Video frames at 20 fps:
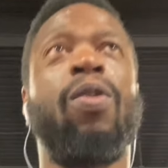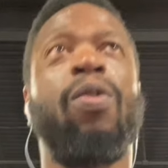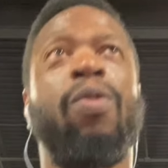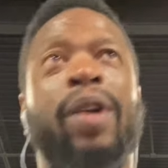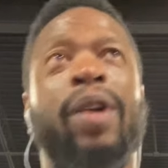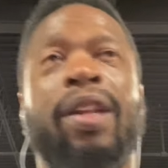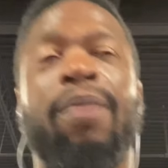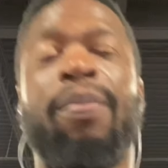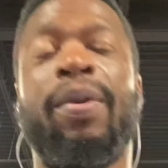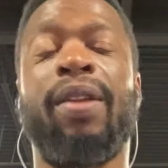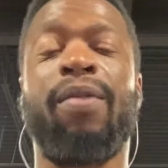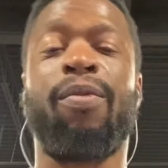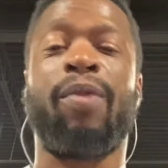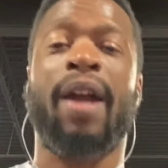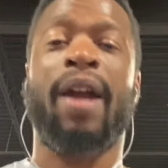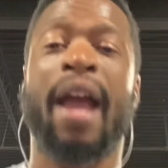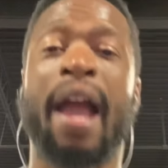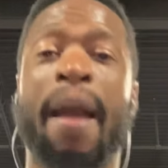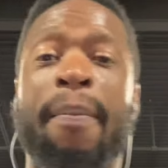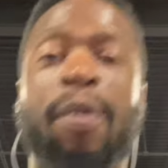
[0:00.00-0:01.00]
wait a minute,
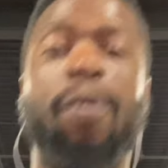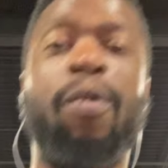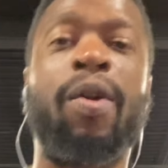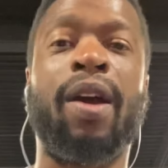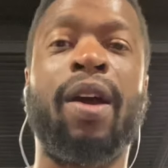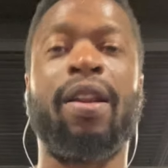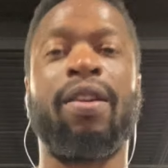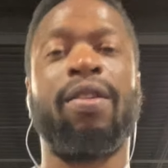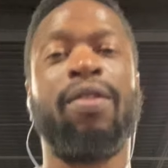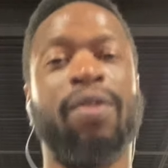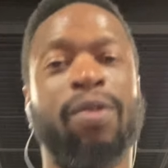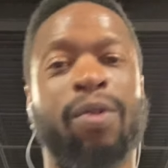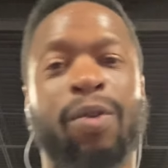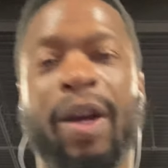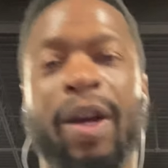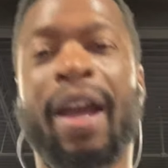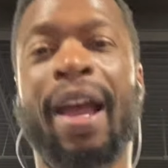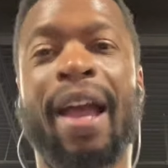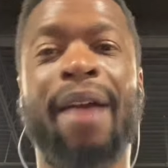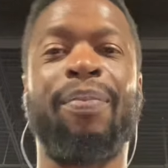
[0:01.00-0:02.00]
what happened? What I do?
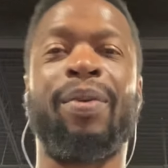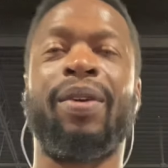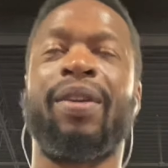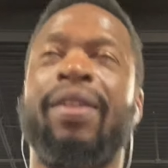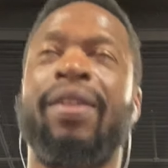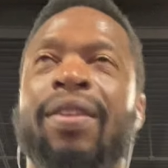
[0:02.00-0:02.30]
What happened?